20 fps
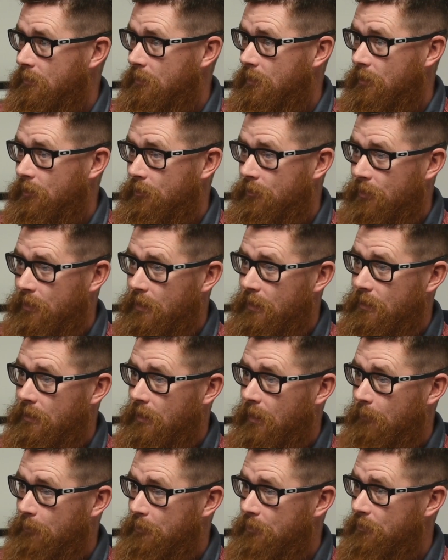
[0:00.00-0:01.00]
the country get
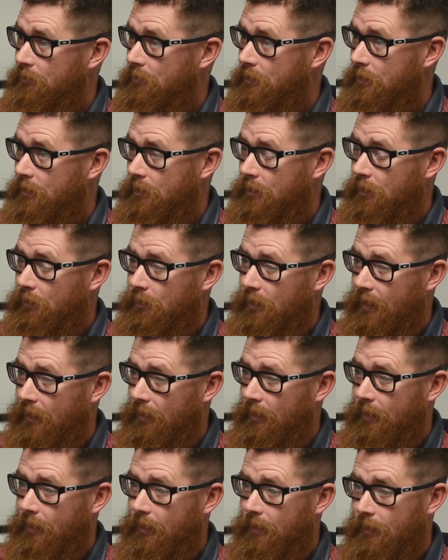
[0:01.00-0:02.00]
the opportunity to go
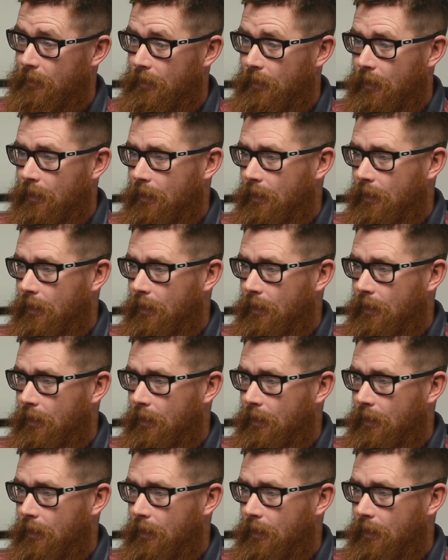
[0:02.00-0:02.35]
down there.